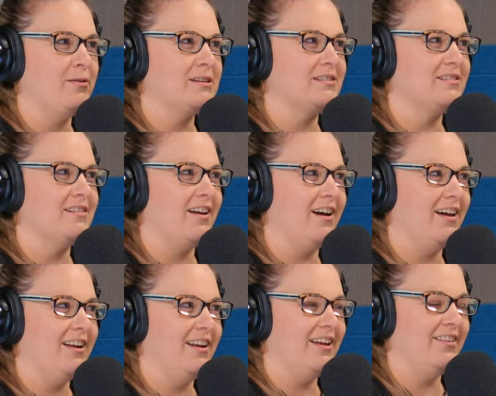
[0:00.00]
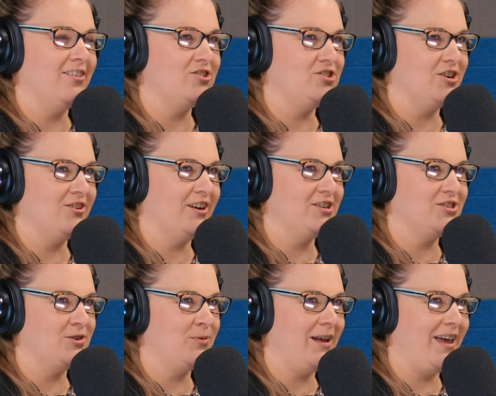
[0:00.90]
was not of the
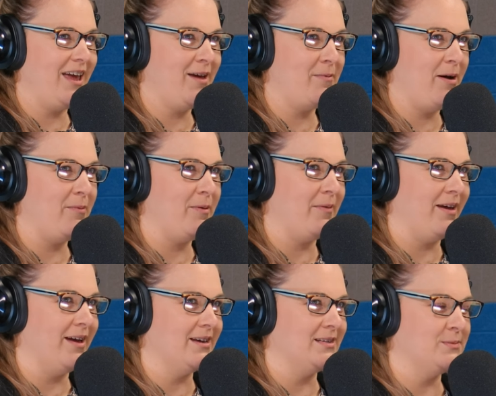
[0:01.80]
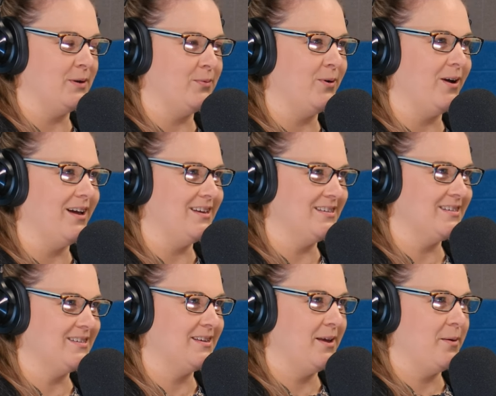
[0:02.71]
generation when it came out, but my husband
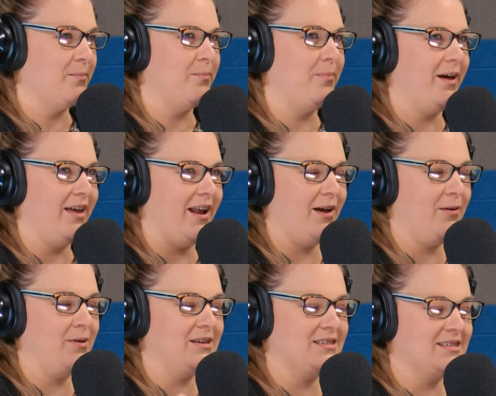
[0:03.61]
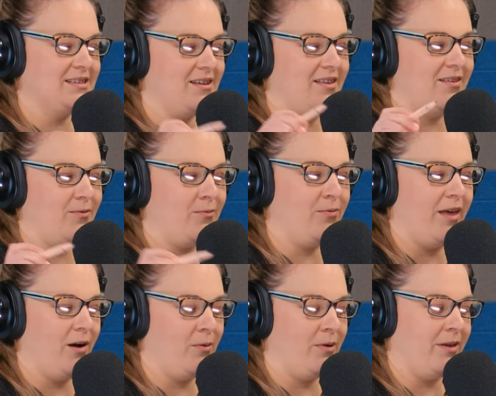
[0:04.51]
was. But I was
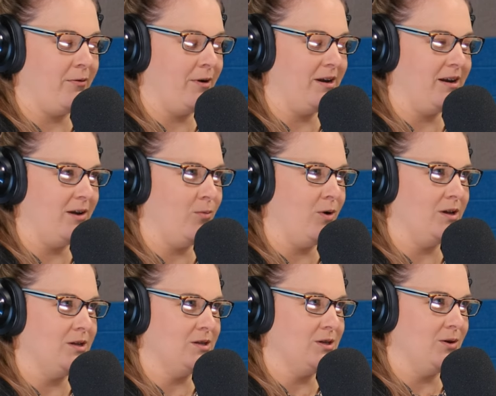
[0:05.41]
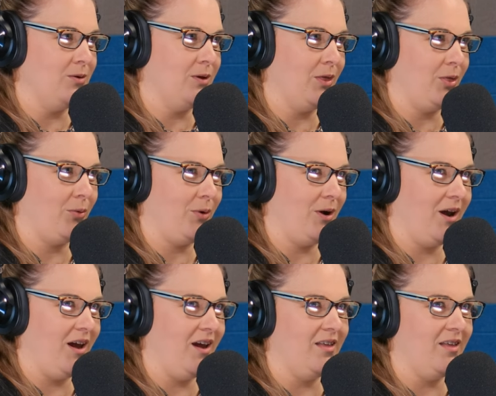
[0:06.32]
there when they redid 1, 2, and 3.